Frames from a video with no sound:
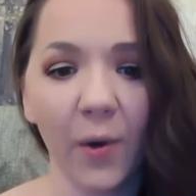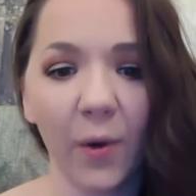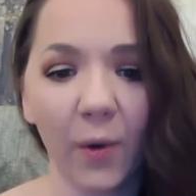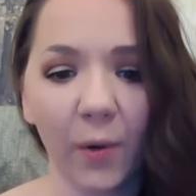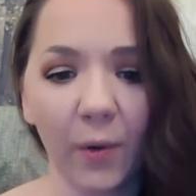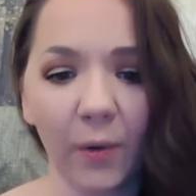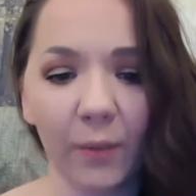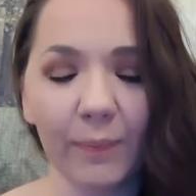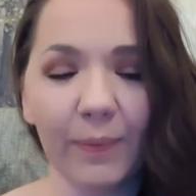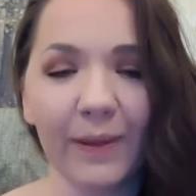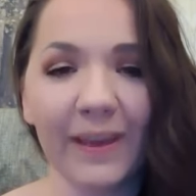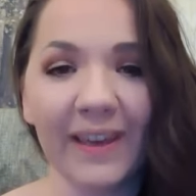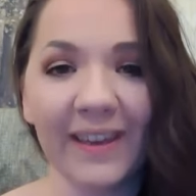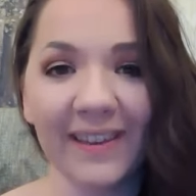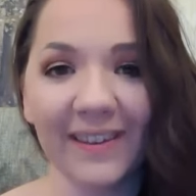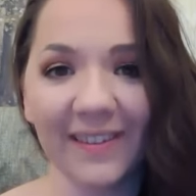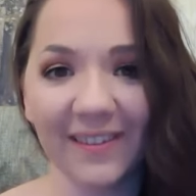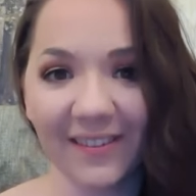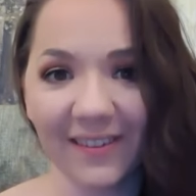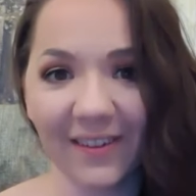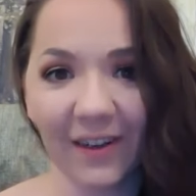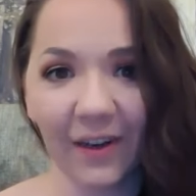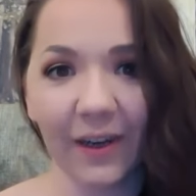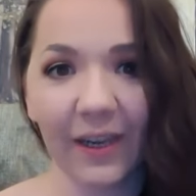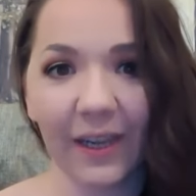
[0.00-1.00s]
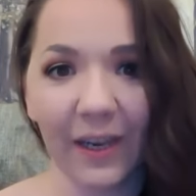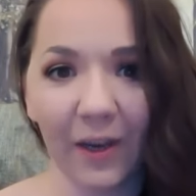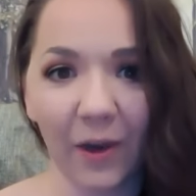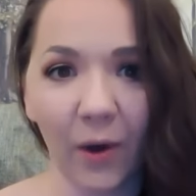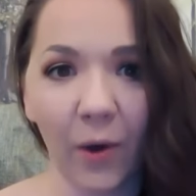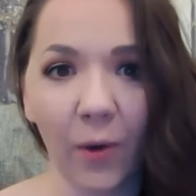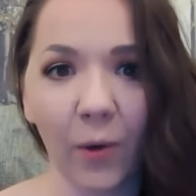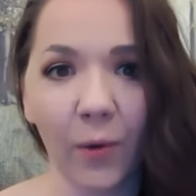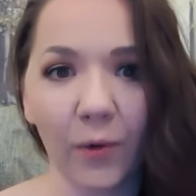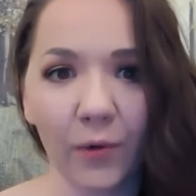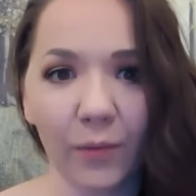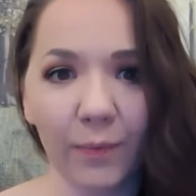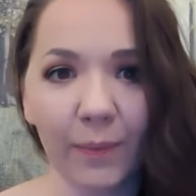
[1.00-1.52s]
or being stuck in
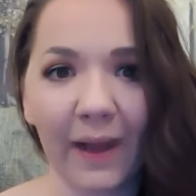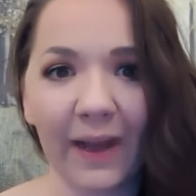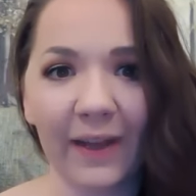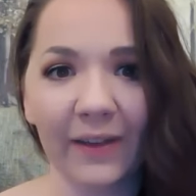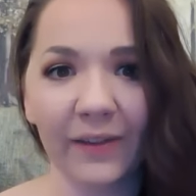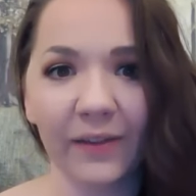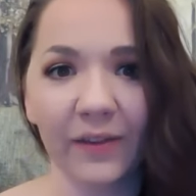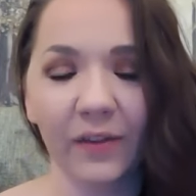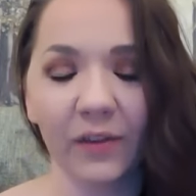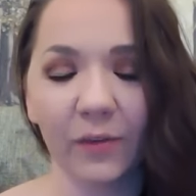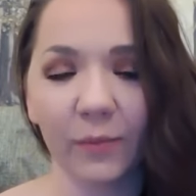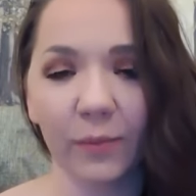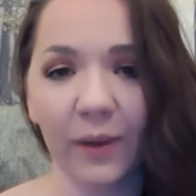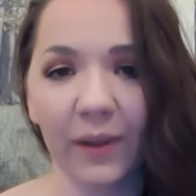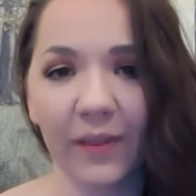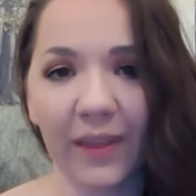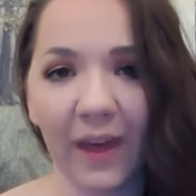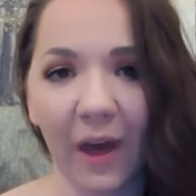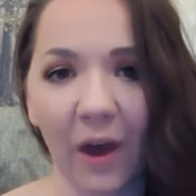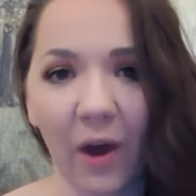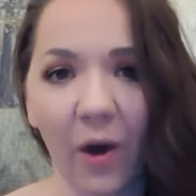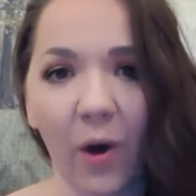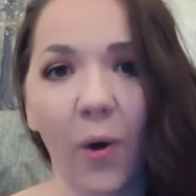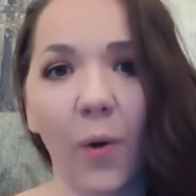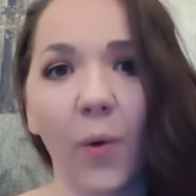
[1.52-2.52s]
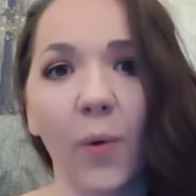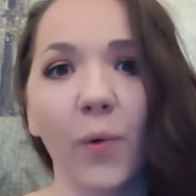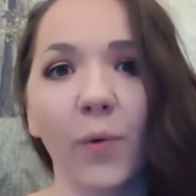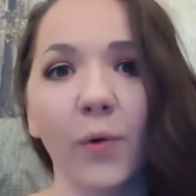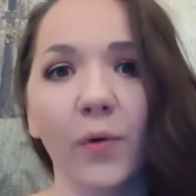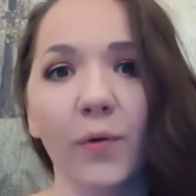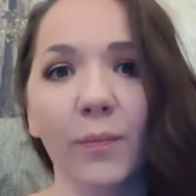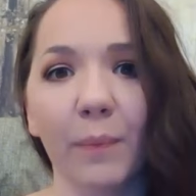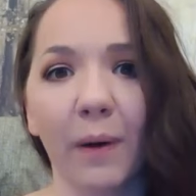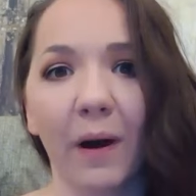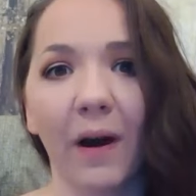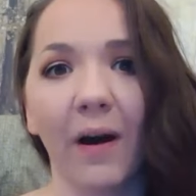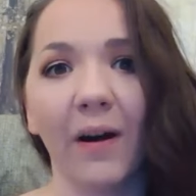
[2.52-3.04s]
old patterns where that
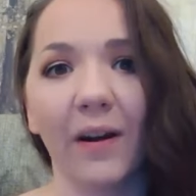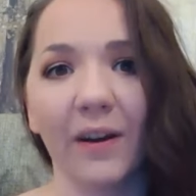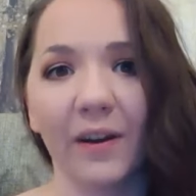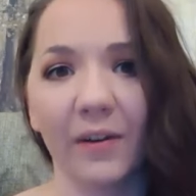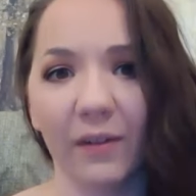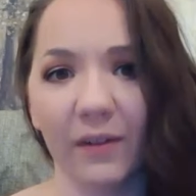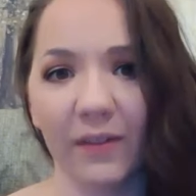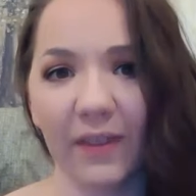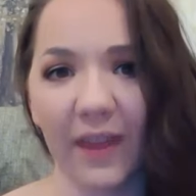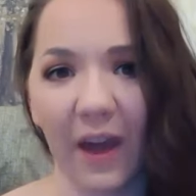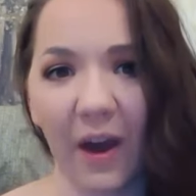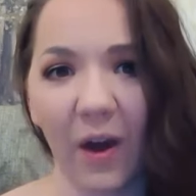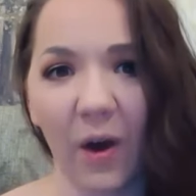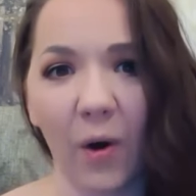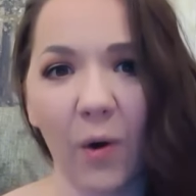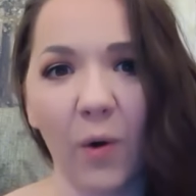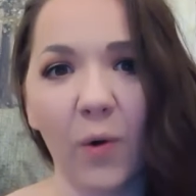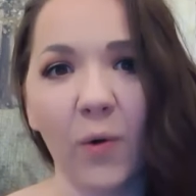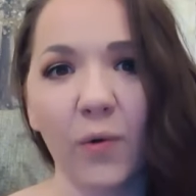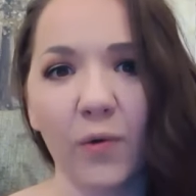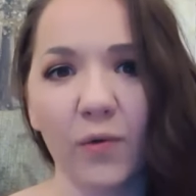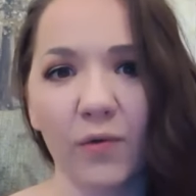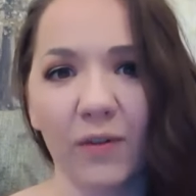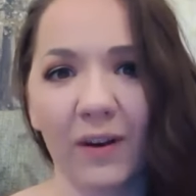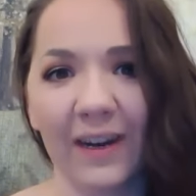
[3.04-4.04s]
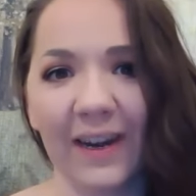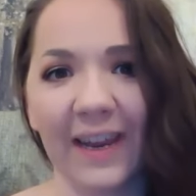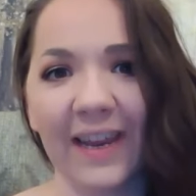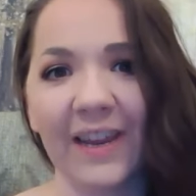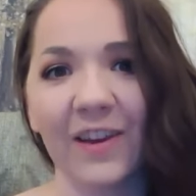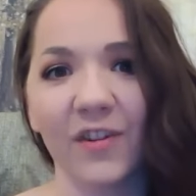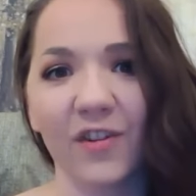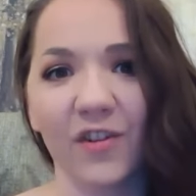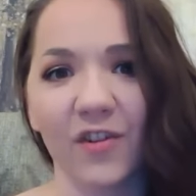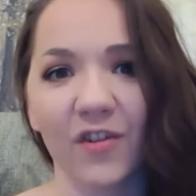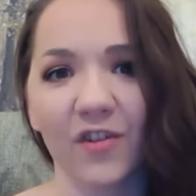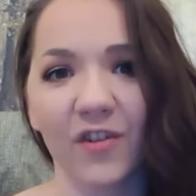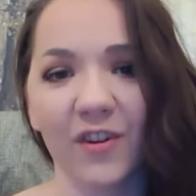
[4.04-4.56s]
old partner and that old
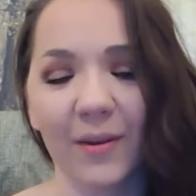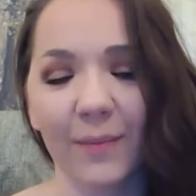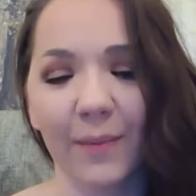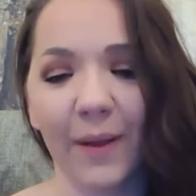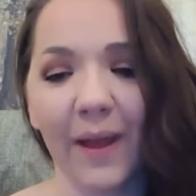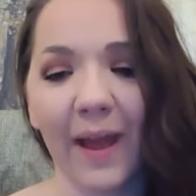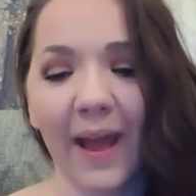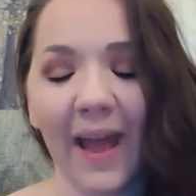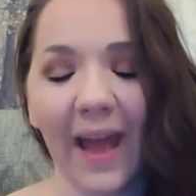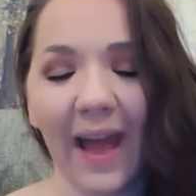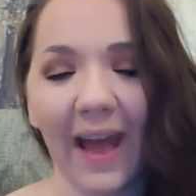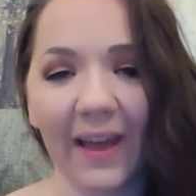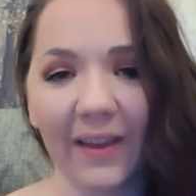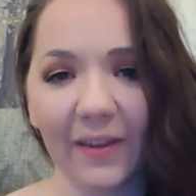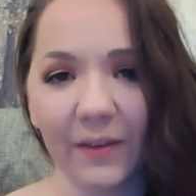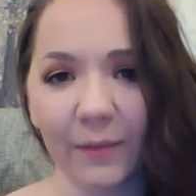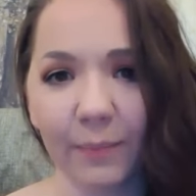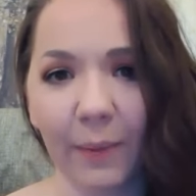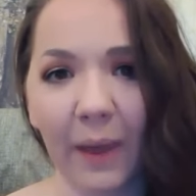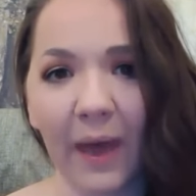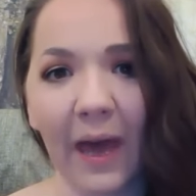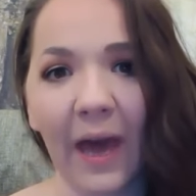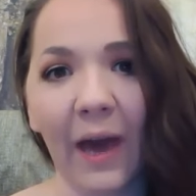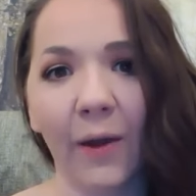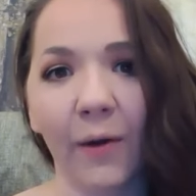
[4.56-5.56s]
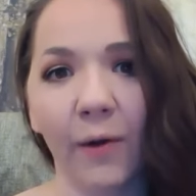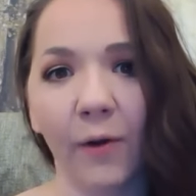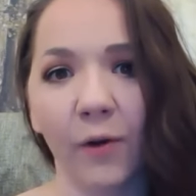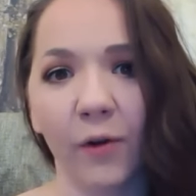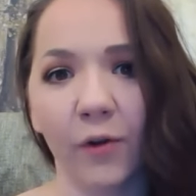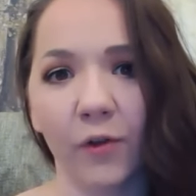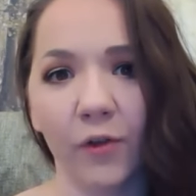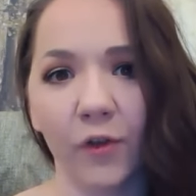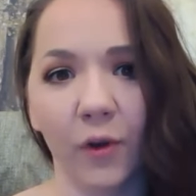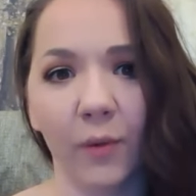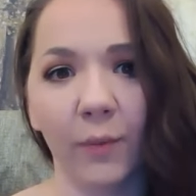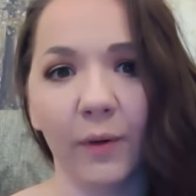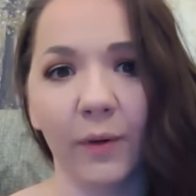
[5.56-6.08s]
relationship has power and
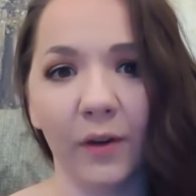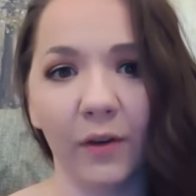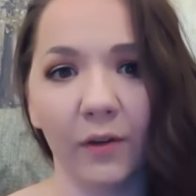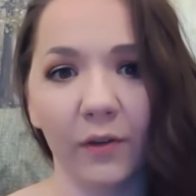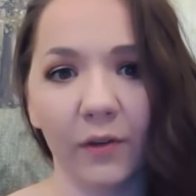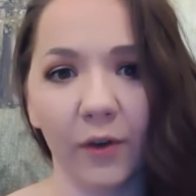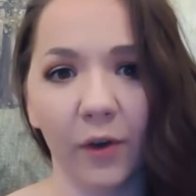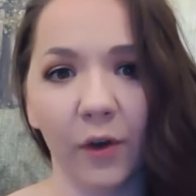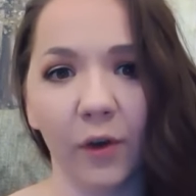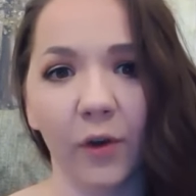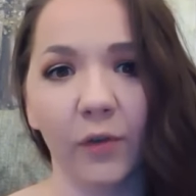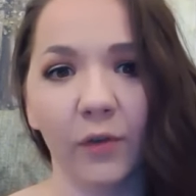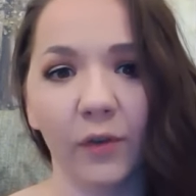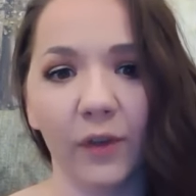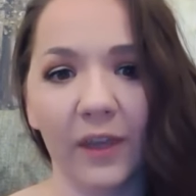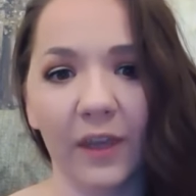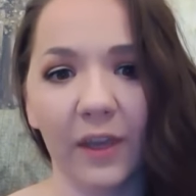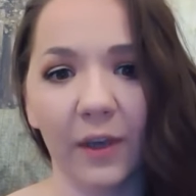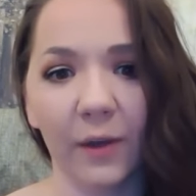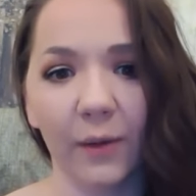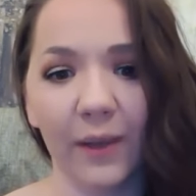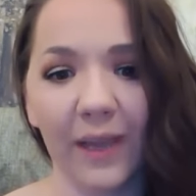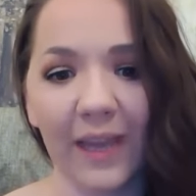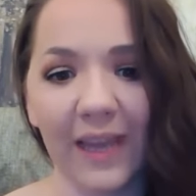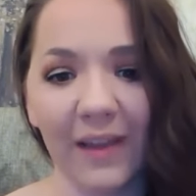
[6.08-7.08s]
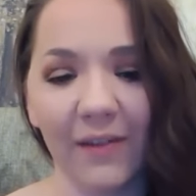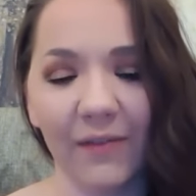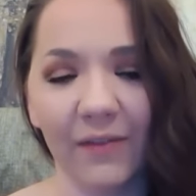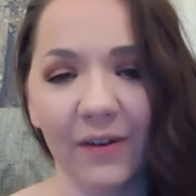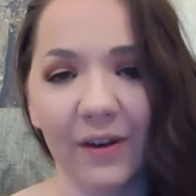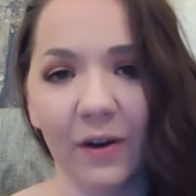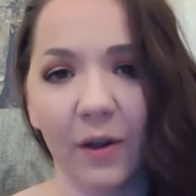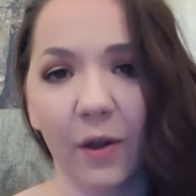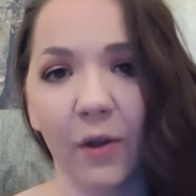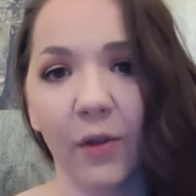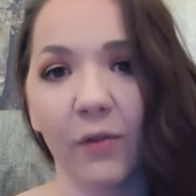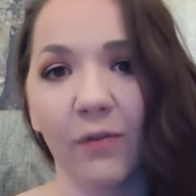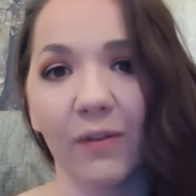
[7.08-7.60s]
dominance over you, even
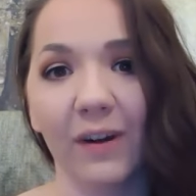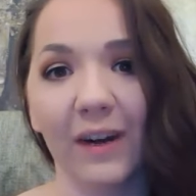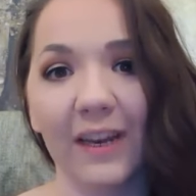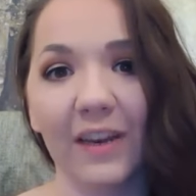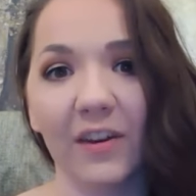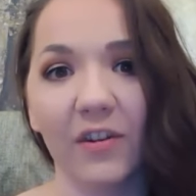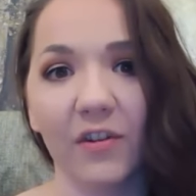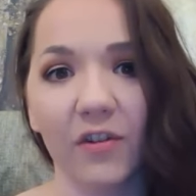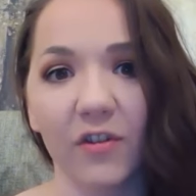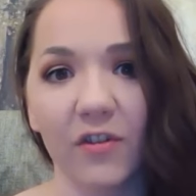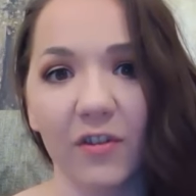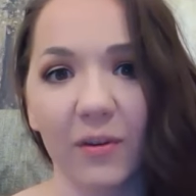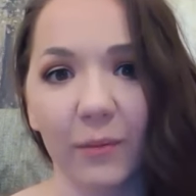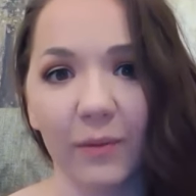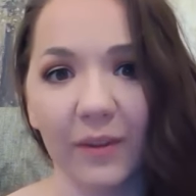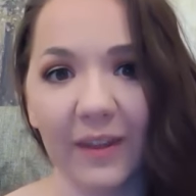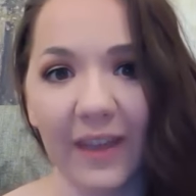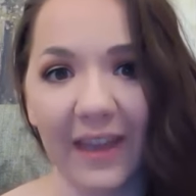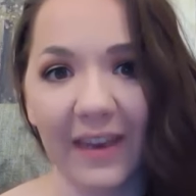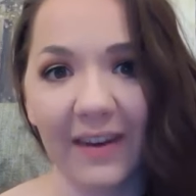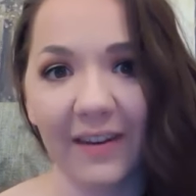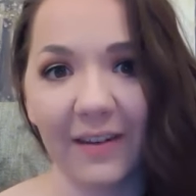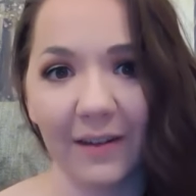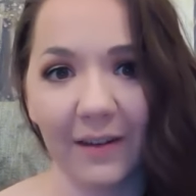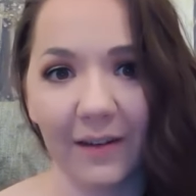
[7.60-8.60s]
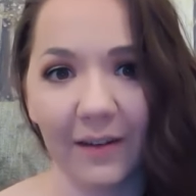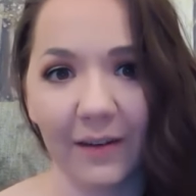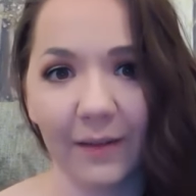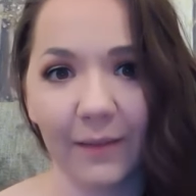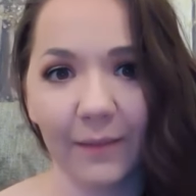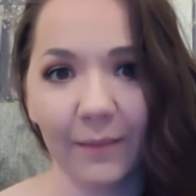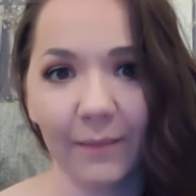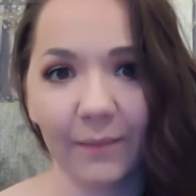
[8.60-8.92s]
though the relationship's ended.